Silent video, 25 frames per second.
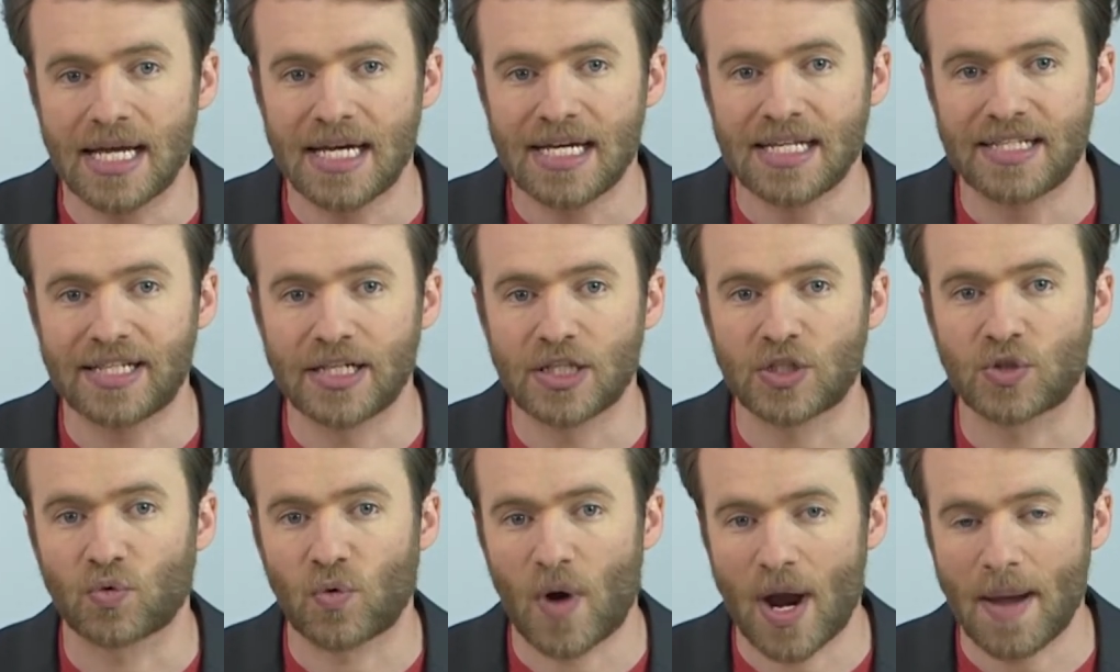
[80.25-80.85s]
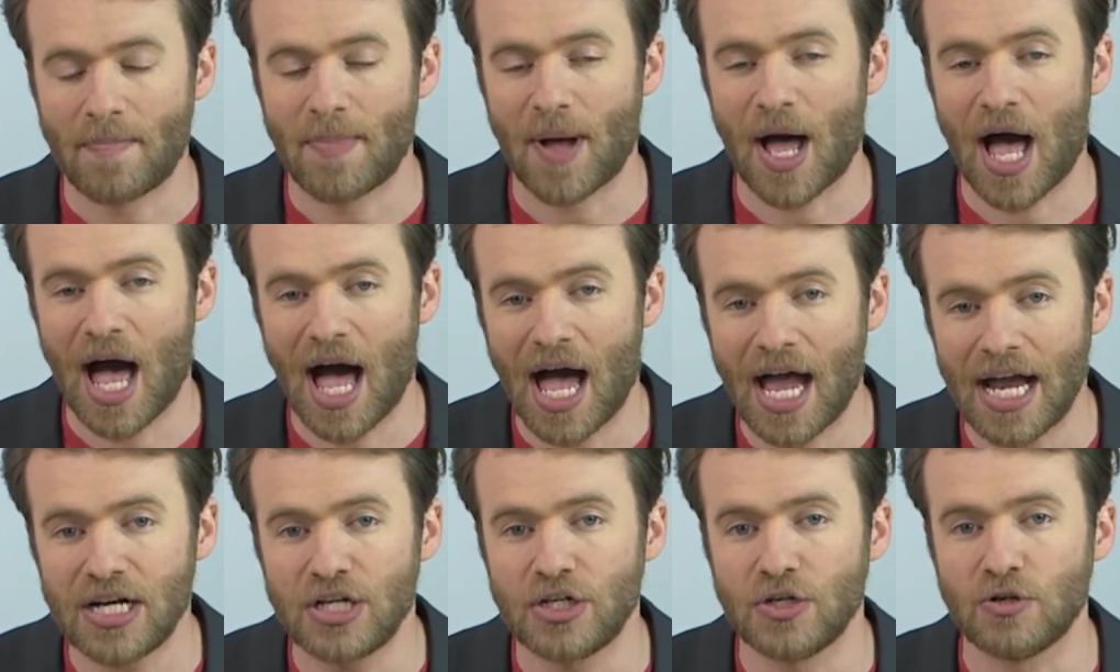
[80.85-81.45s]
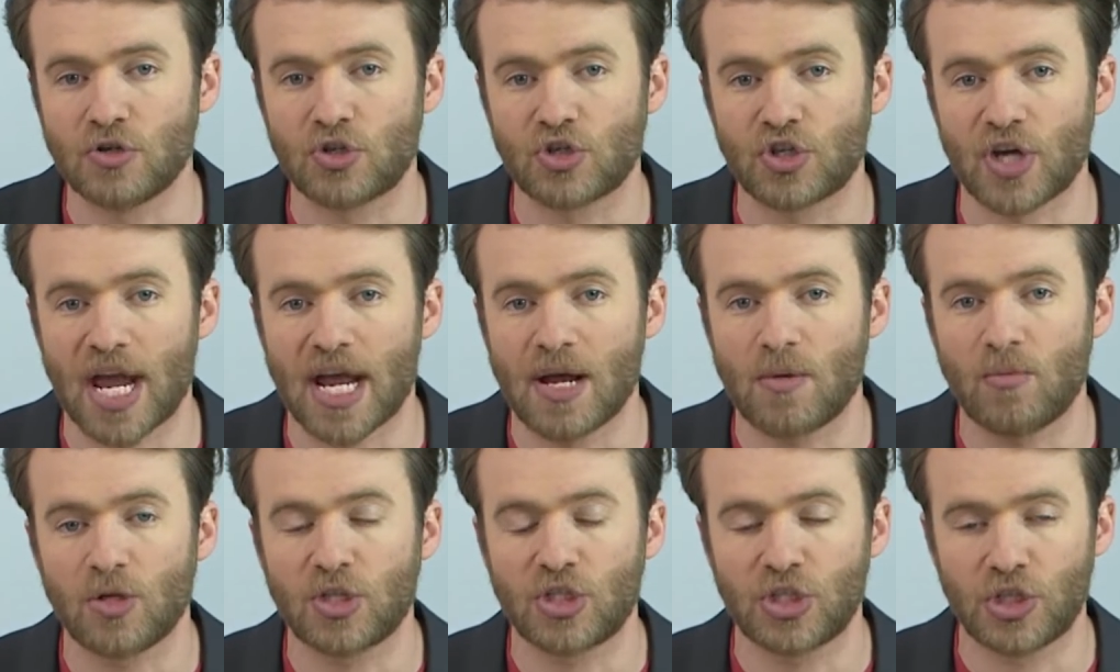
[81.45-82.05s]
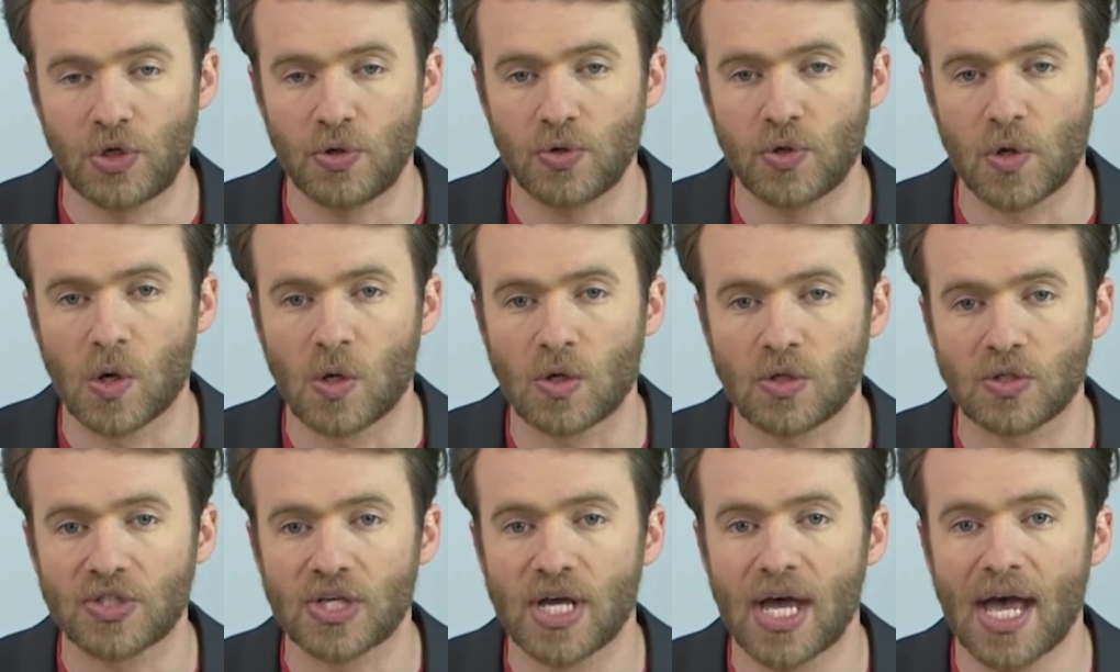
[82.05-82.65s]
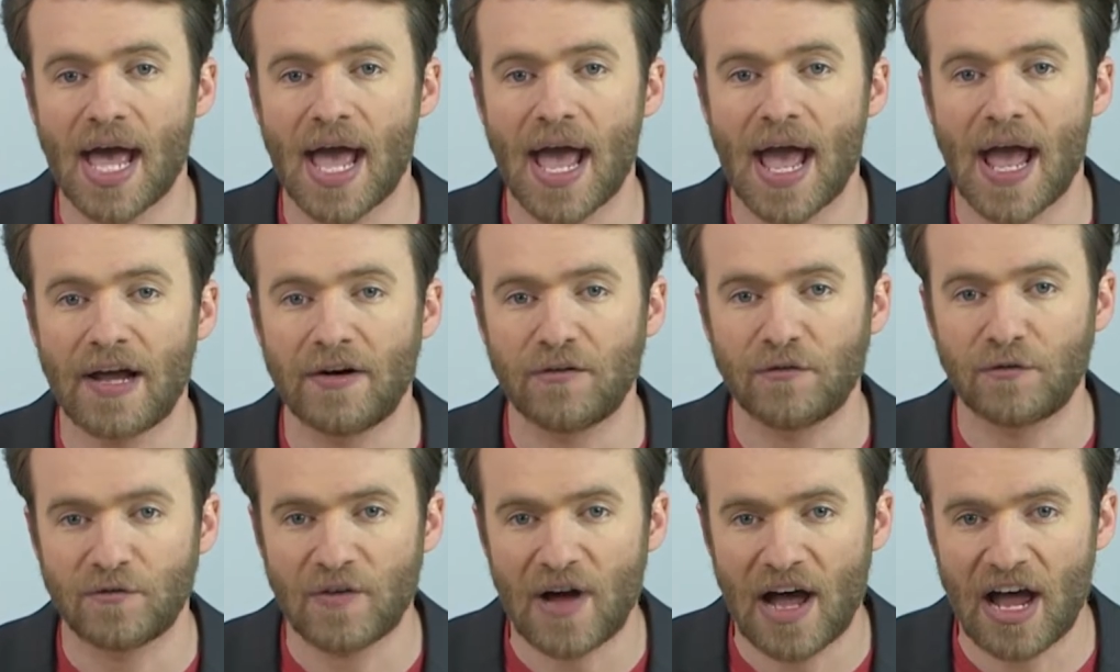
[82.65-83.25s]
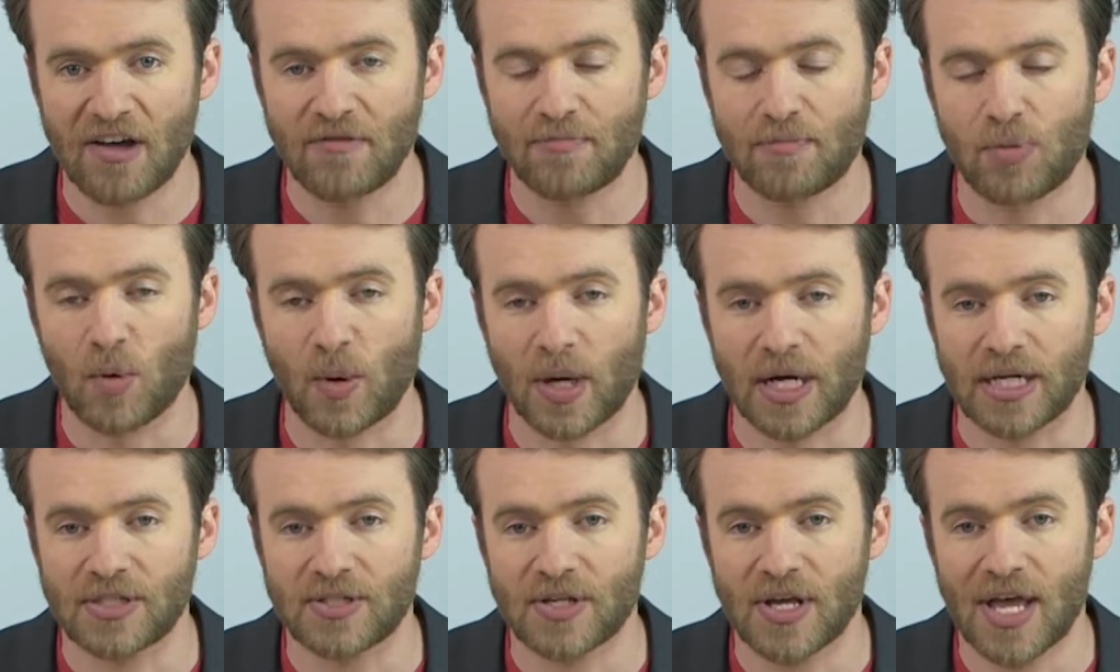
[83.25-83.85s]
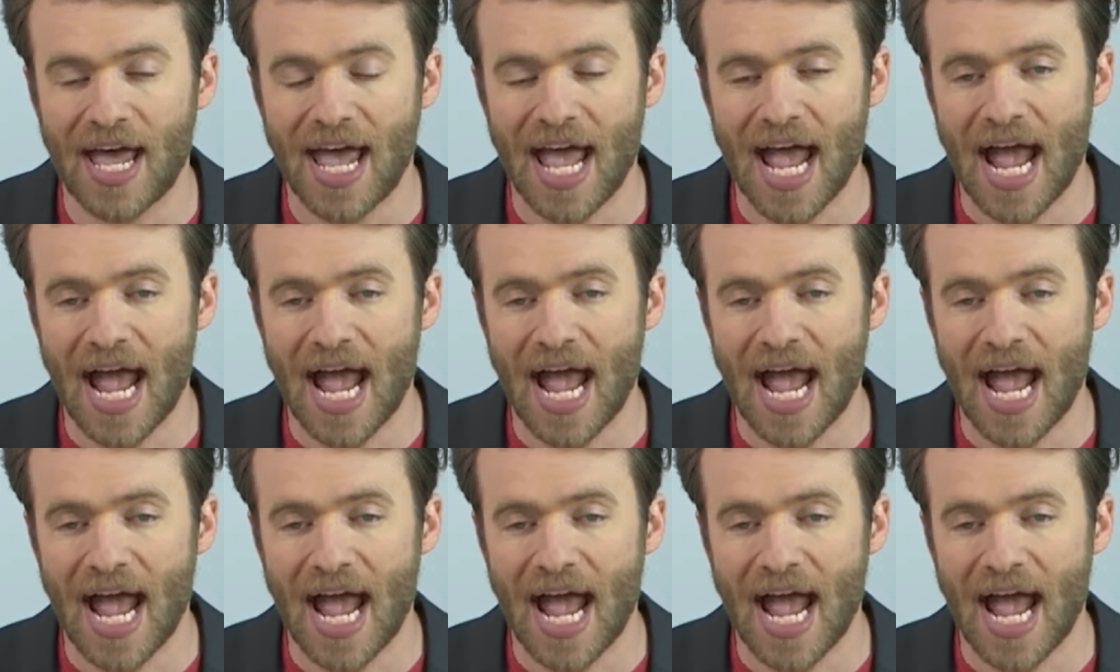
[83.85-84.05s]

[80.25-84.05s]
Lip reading: sits right behind Duchene with 2 goals and 5 points.